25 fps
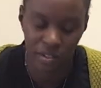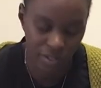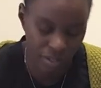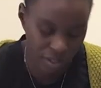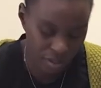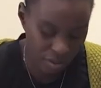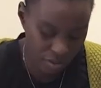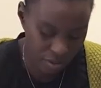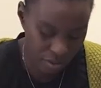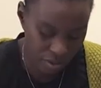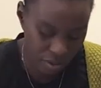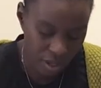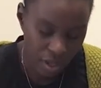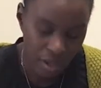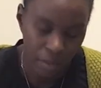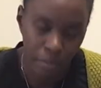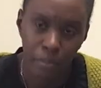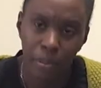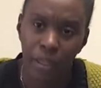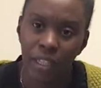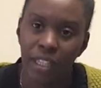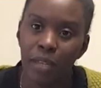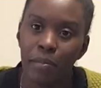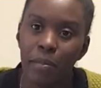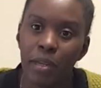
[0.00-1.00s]
It's not
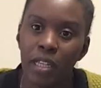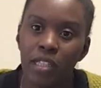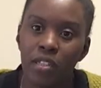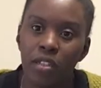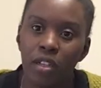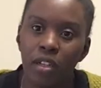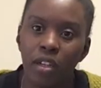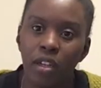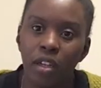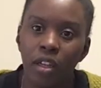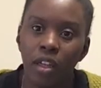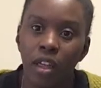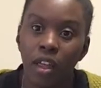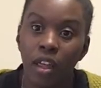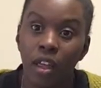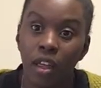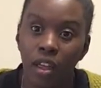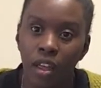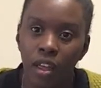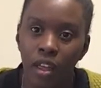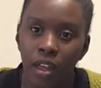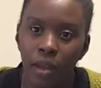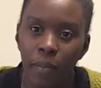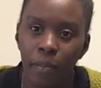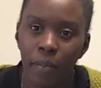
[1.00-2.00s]
picky meter,
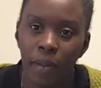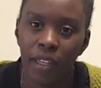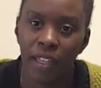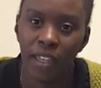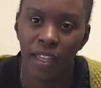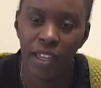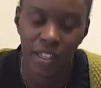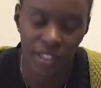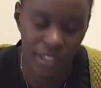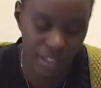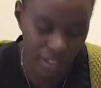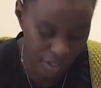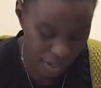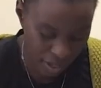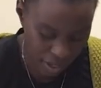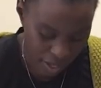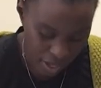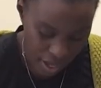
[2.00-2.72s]
a picky eater.